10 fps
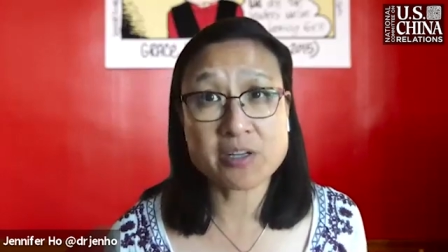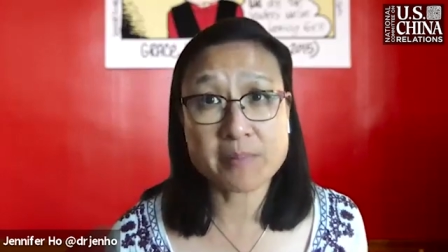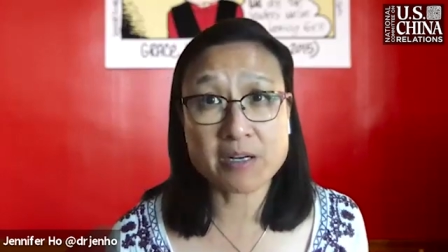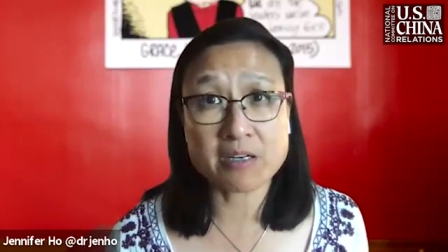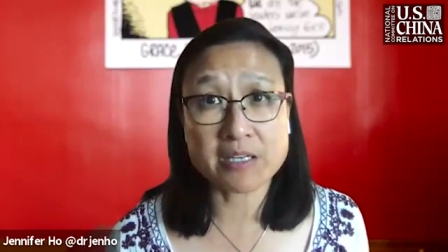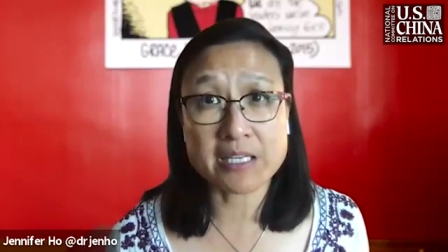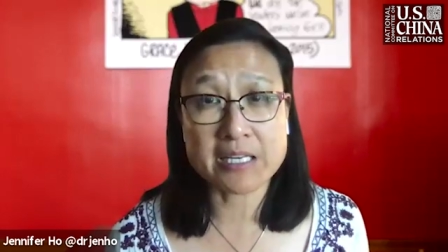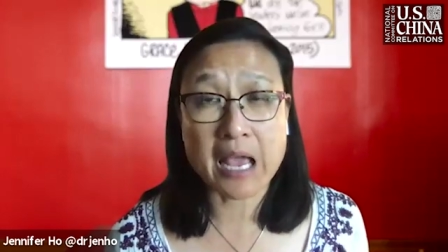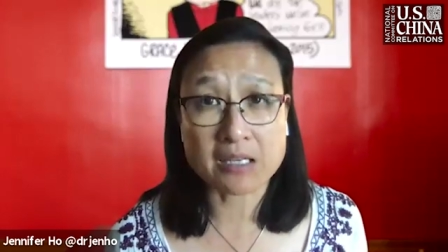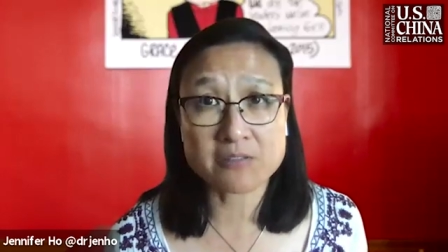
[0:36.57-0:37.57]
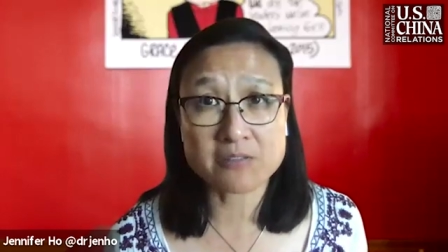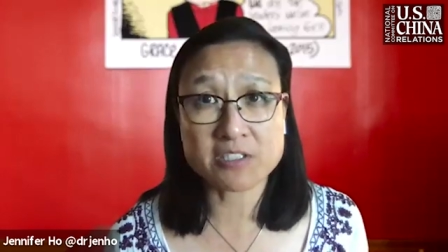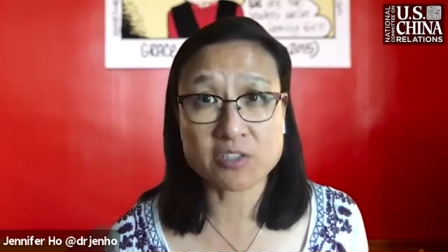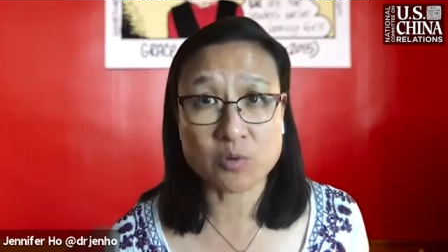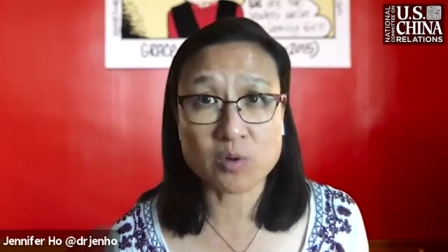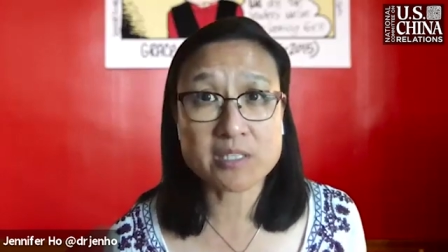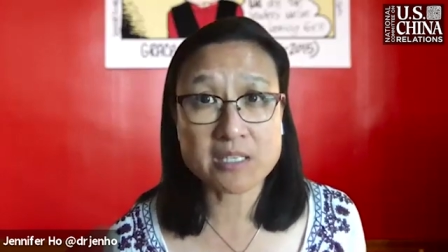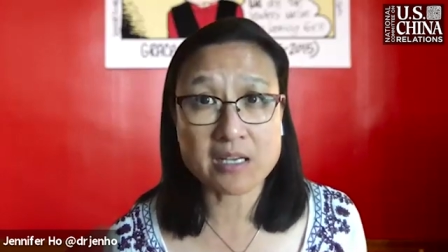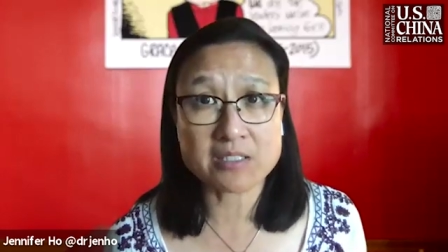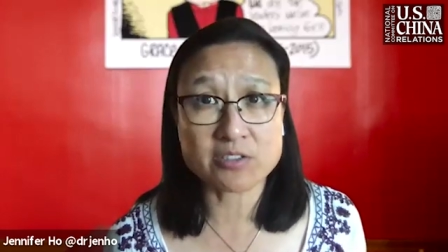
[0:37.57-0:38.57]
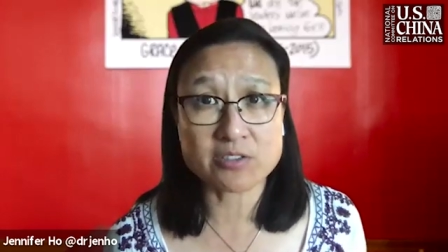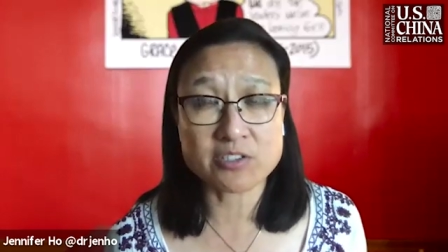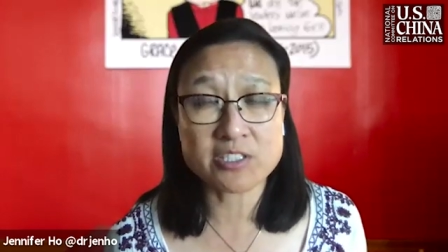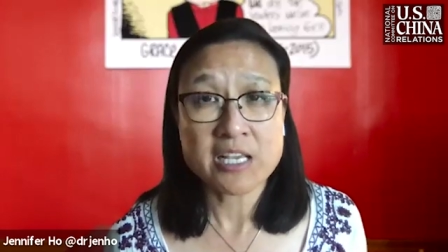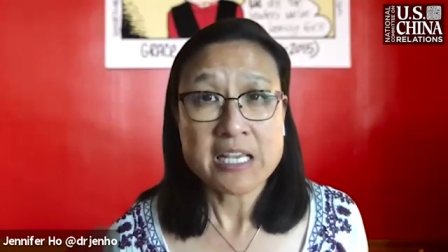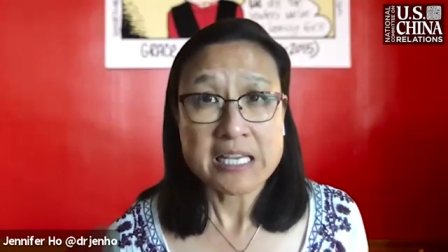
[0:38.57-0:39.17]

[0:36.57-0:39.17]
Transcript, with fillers: American activists and organizers